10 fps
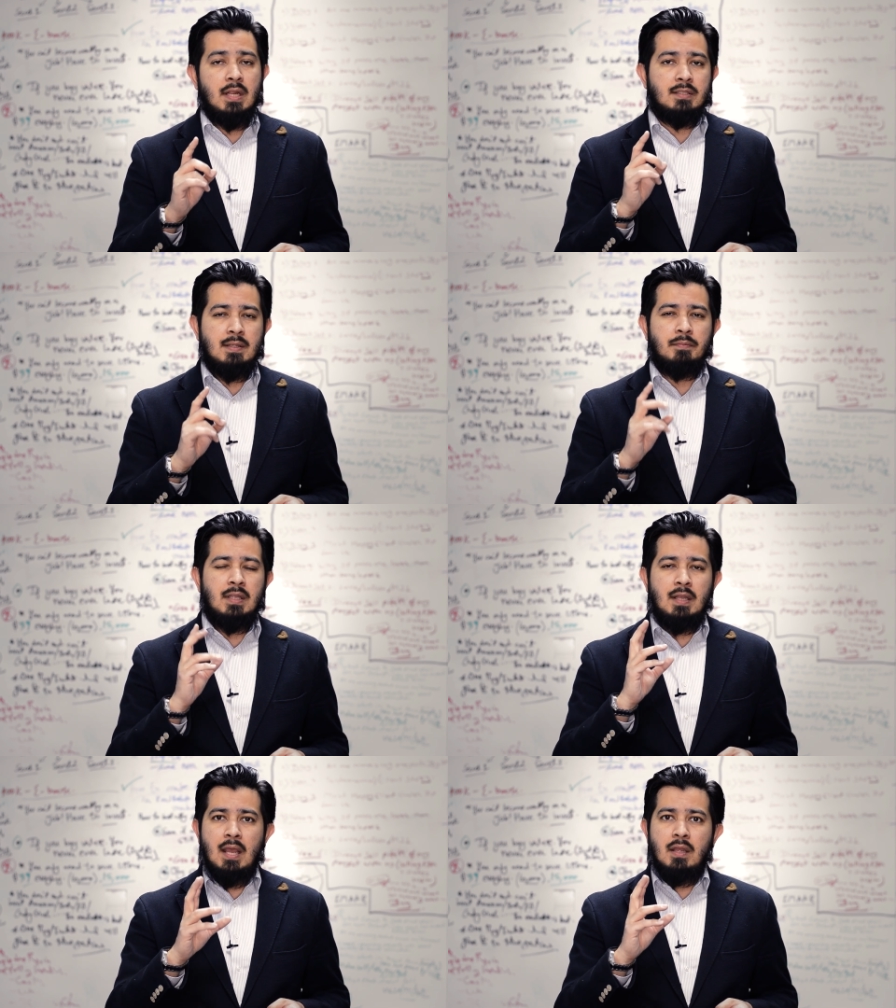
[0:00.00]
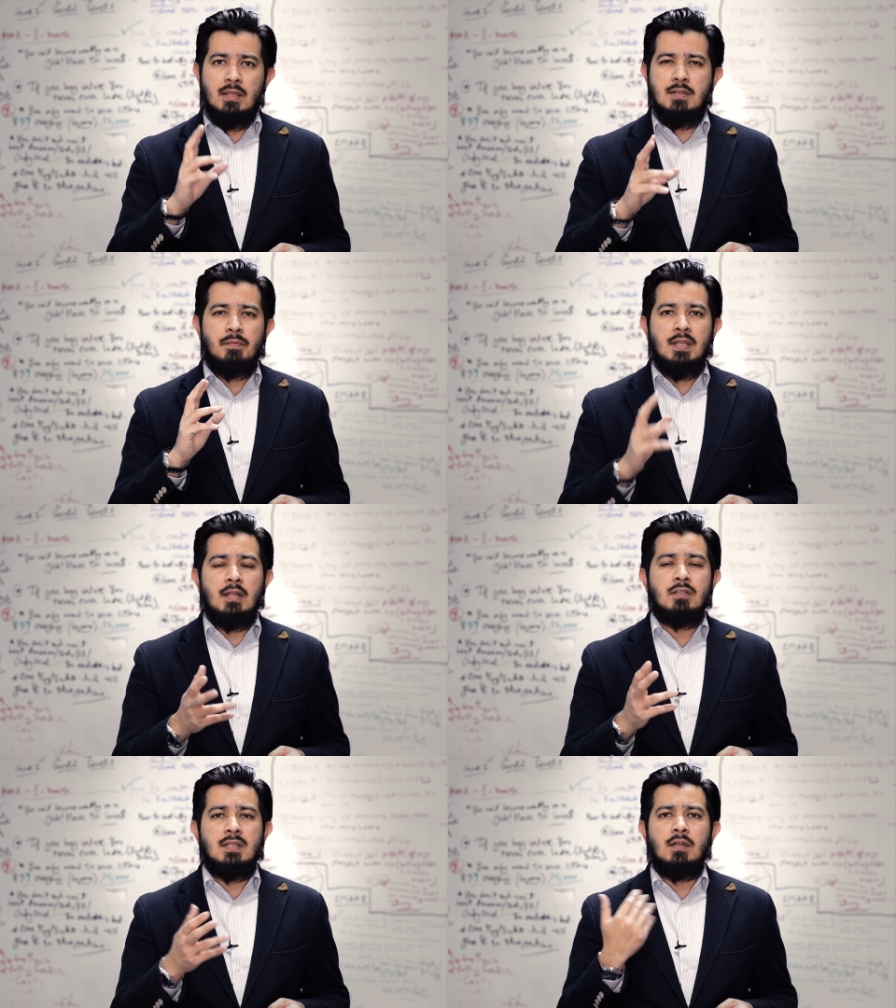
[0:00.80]
Like something
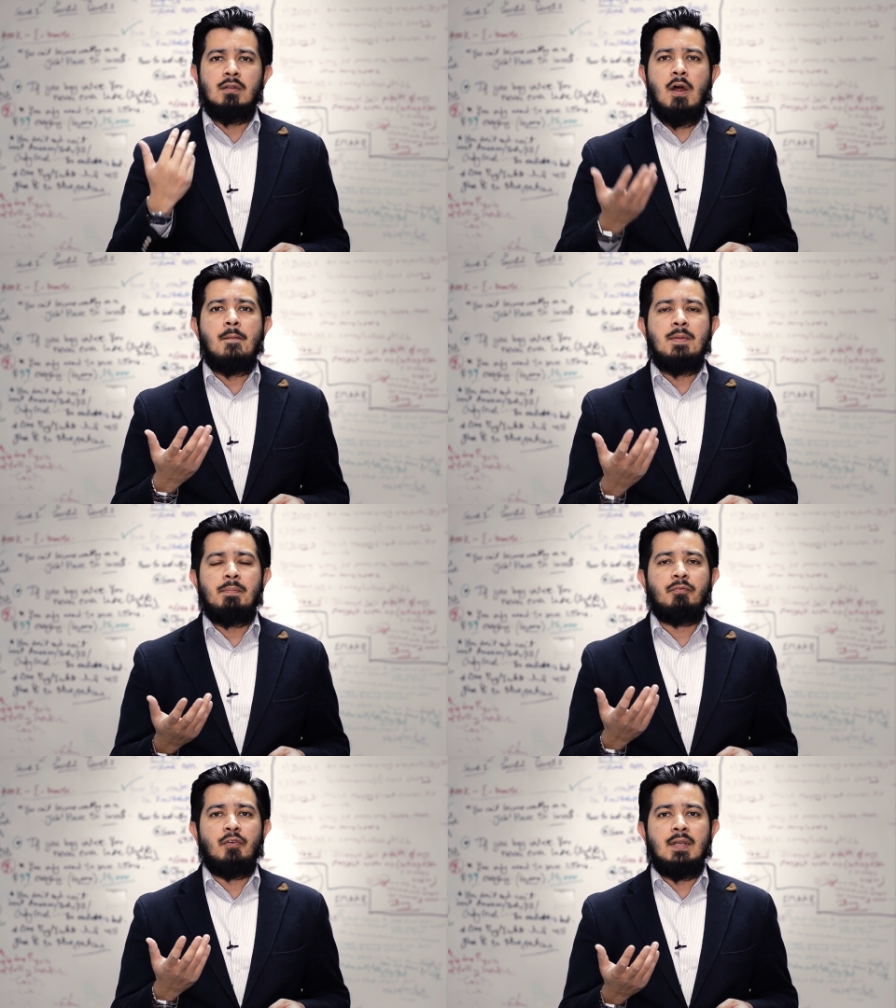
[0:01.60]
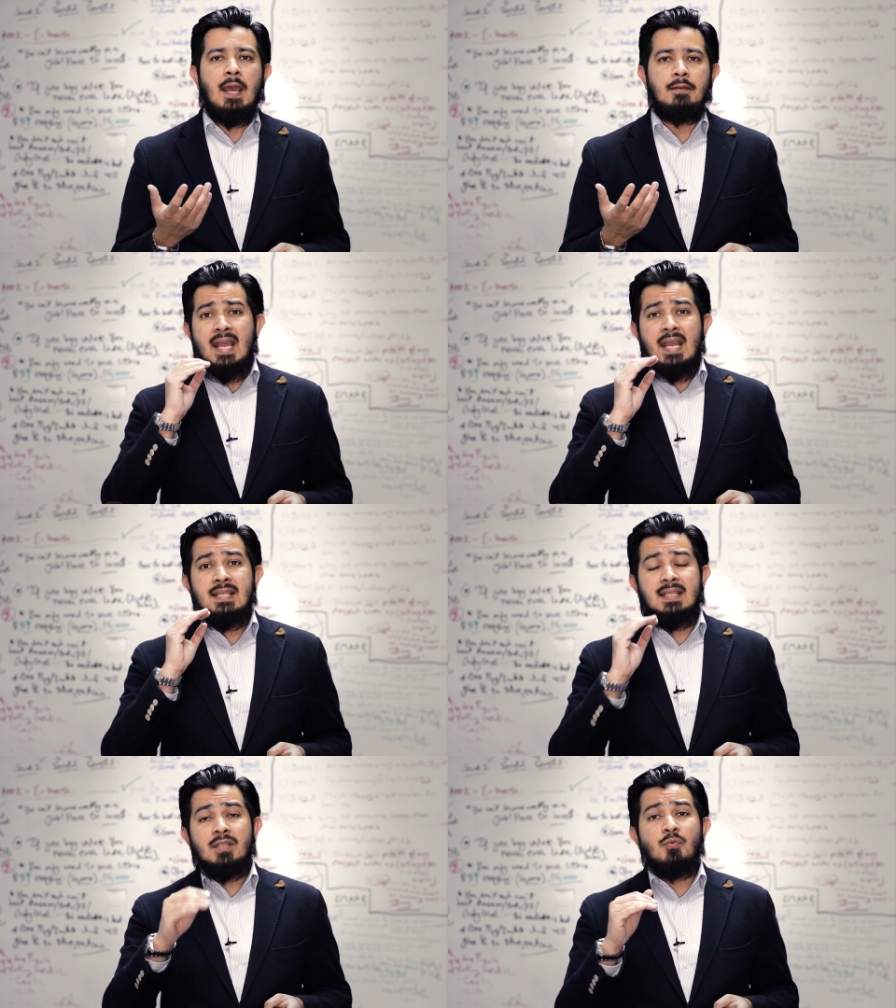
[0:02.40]
else that a lot of people forget is
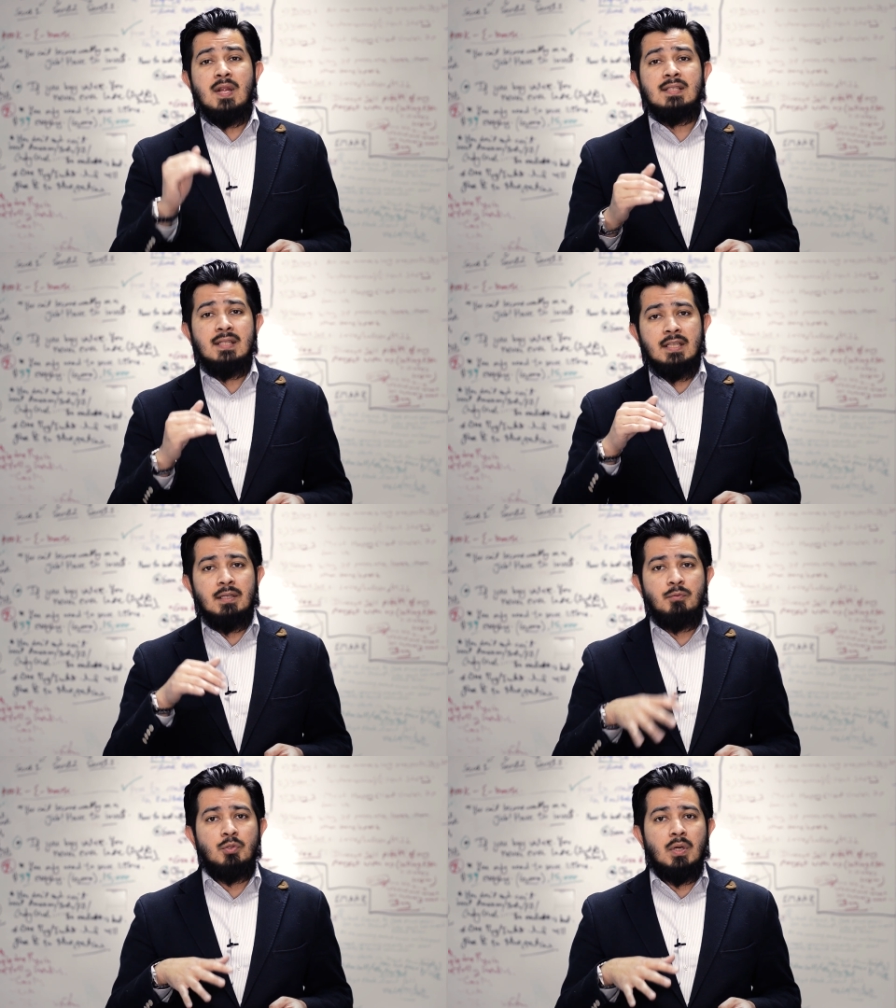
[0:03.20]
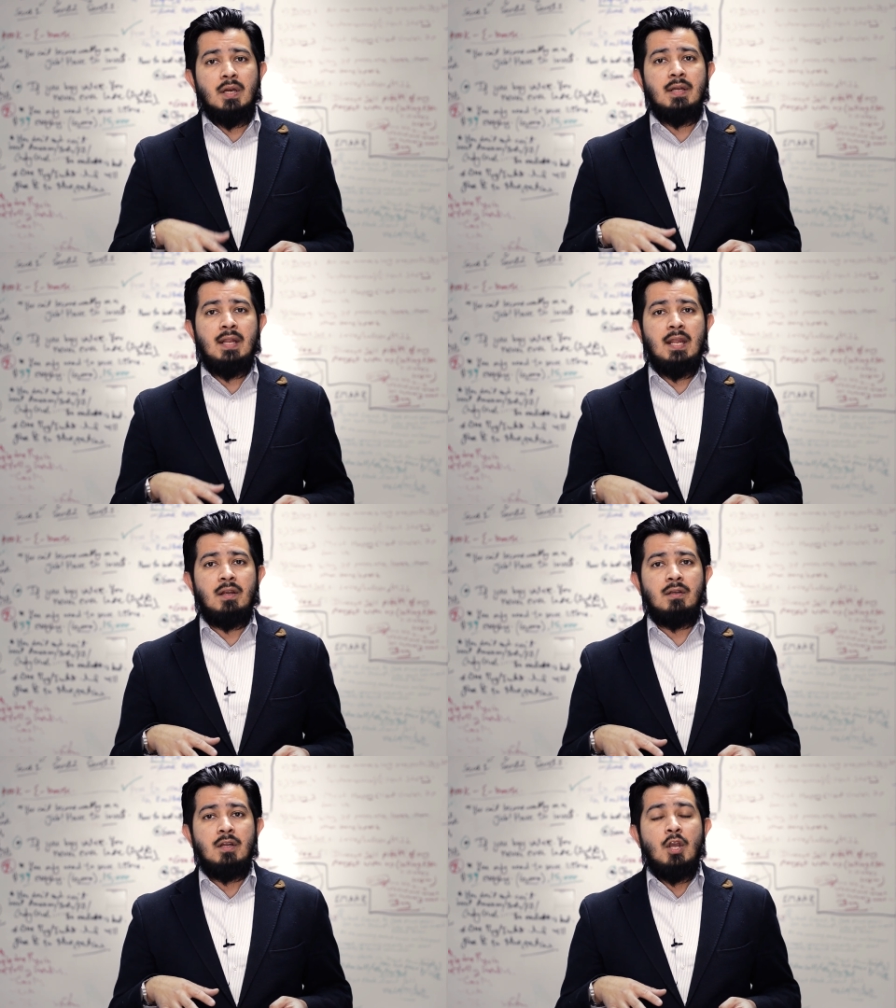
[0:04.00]
that the rental income you earn
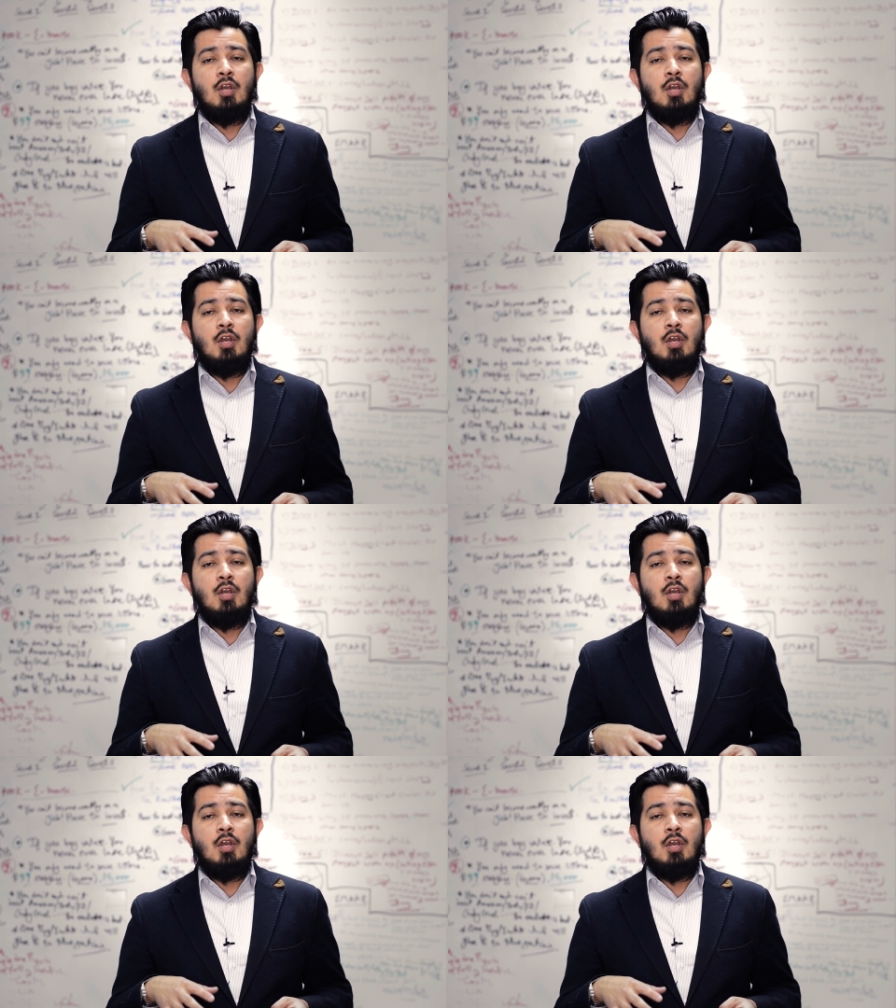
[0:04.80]
here,